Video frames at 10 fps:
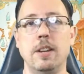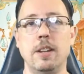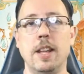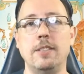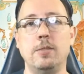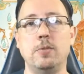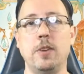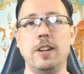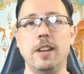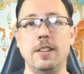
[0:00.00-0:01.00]
Now, that's
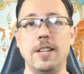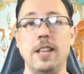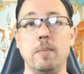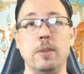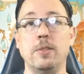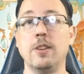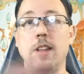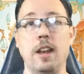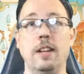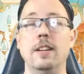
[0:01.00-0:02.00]
funny that I say that, but there's a
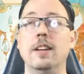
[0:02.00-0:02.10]
lot of,